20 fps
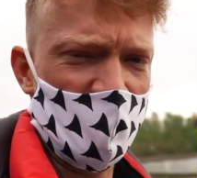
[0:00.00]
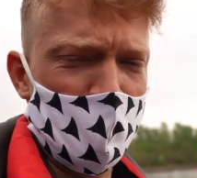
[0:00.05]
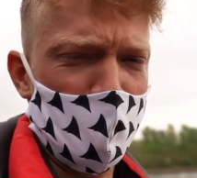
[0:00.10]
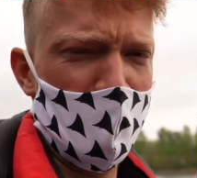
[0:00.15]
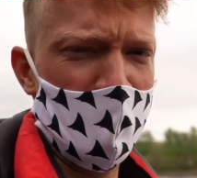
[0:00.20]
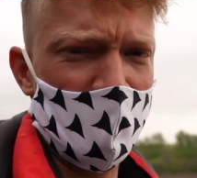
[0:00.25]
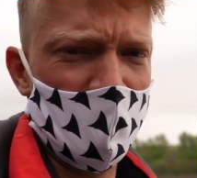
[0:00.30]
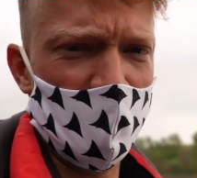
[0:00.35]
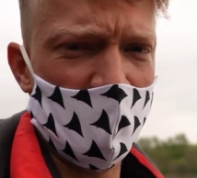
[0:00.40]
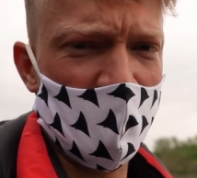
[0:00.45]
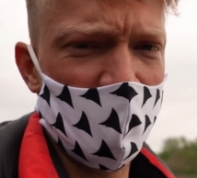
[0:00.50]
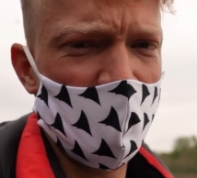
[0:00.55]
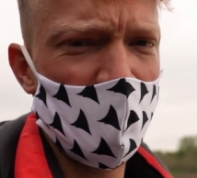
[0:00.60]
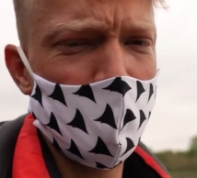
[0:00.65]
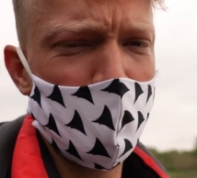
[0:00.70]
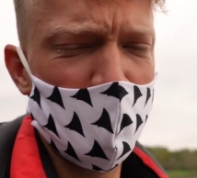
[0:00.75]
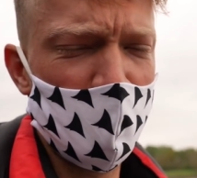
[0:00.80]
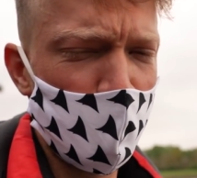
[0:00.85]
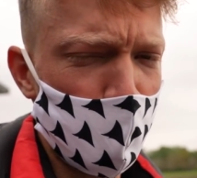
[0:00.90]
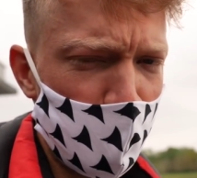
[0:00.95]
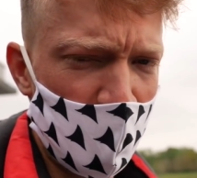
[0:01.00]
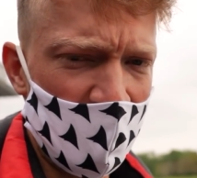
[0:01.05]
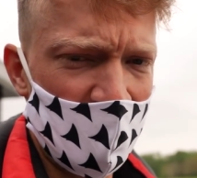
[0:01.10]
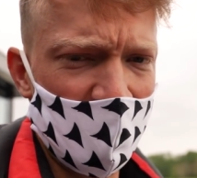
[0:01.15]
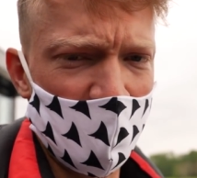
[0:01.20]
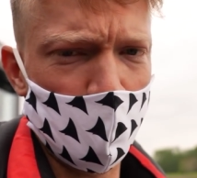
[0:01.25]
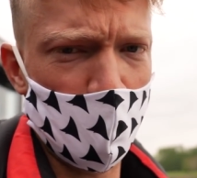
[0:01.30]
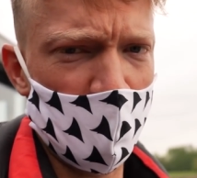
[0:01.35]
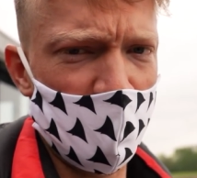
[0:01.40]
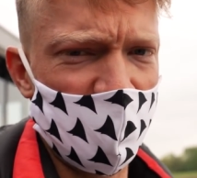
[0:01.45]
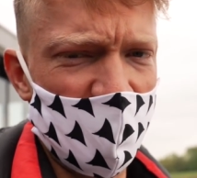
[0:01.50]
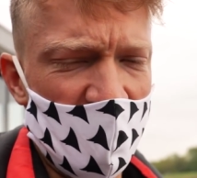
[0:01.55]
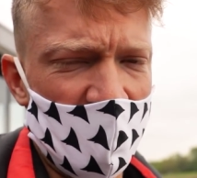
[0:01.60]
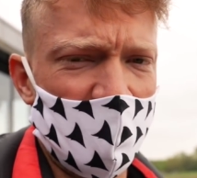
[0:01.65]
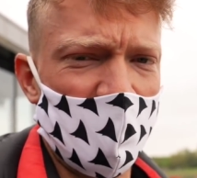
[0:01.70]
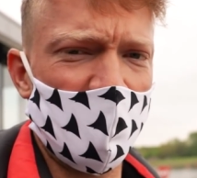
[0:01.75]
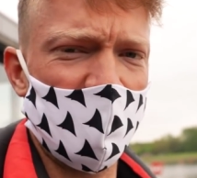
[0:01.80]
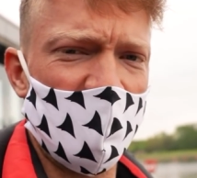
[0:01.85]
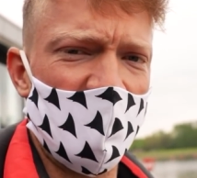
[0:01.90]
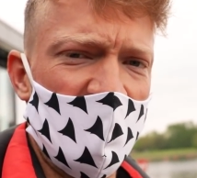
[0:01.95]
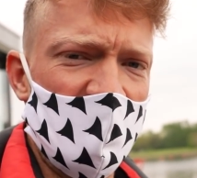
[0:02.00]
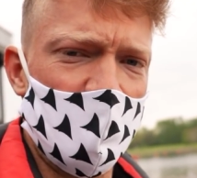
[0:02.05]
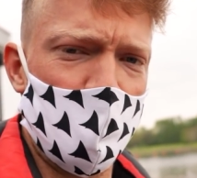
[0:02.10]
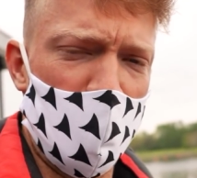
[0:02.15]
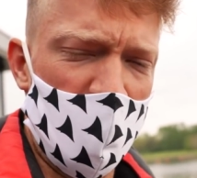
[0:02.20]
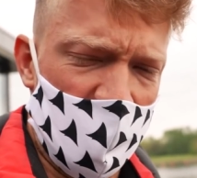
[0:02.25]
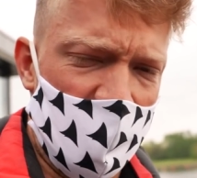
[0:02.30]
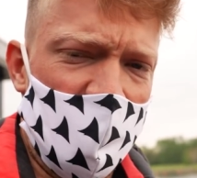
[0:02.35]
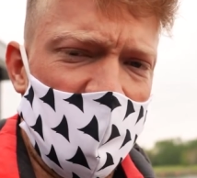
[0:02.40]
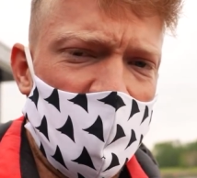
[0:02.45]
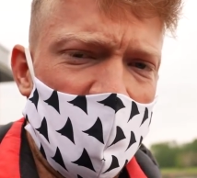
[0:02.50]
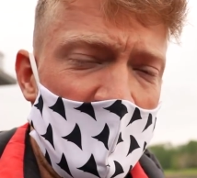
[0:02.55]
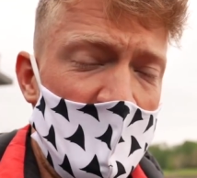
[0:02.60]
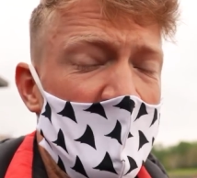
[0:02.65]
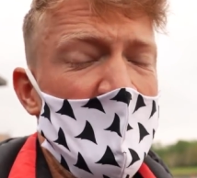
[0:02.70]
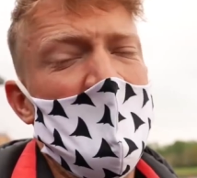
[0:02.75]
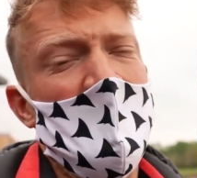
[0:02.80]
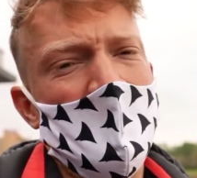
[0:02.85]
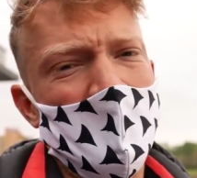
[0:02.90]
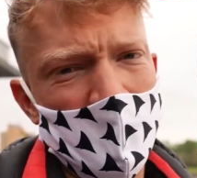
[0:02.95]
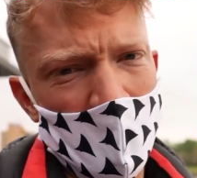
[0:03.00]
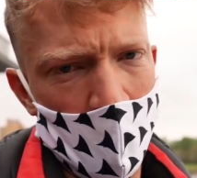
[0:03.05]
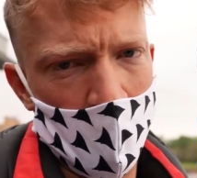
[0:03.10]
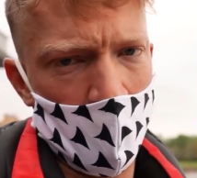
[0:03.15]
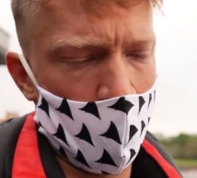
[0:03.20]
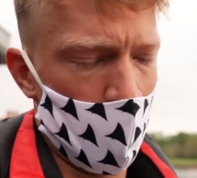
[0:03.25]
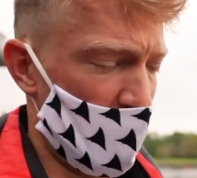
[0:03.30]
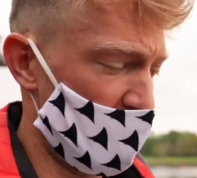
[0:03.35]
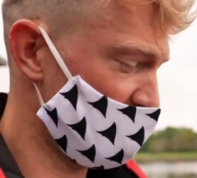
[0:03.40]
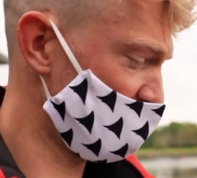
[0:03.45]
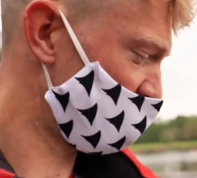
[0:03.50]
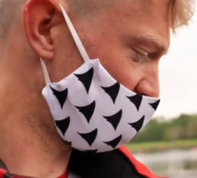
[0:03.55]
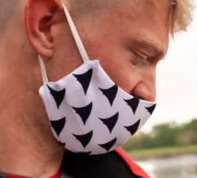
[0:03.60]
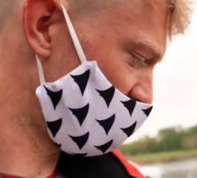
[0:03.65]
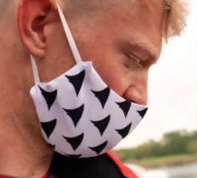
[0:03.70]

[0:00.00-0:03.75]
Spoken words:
split, so I should be breaking the world record on today's pieces. Not quite,